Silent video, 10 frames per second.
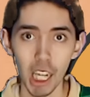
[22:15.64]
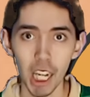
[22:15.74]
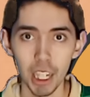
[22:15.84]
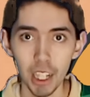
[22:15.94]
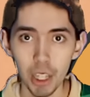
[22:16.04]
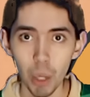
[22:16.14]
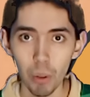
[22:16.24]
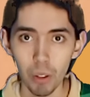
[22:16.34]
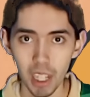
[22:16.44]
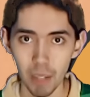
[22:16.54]
And he
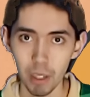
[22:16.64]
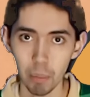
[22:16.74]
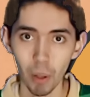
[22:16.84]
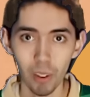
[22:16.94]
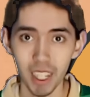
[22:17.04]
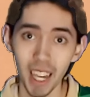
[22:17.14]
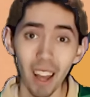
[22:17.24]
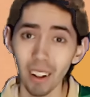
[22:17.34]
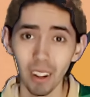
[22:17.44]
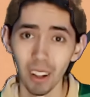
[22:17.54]
noticed he was close
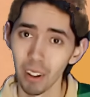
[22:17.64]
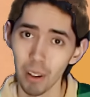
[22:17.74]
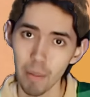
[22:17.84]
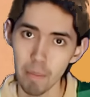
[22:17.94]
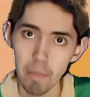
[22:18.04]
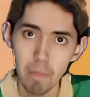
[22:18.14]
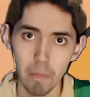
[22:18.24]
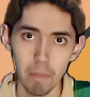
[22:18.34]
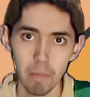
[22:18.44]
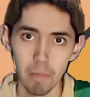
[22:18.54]
again.
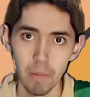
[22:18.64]
Hmm.